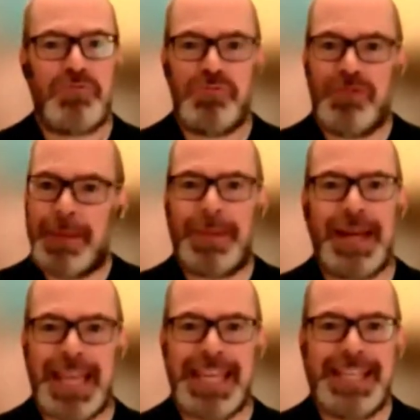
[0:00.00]

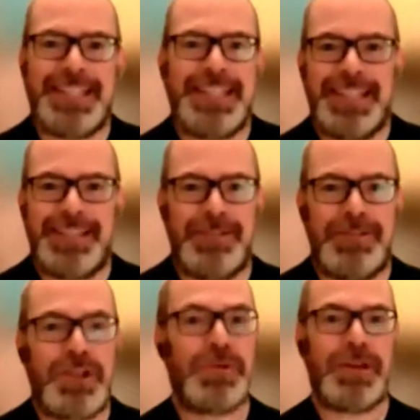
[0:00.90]
replicated in
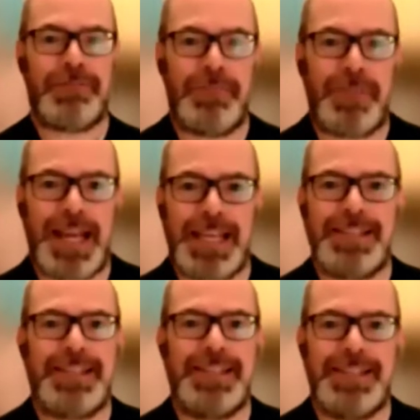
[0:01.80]
two different
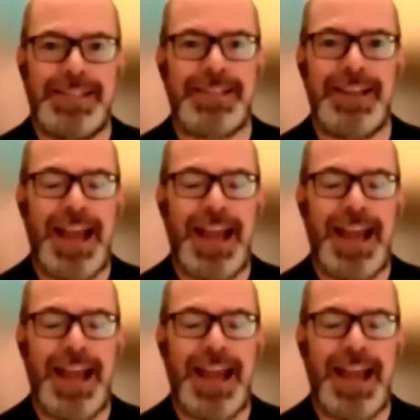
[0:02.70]
places,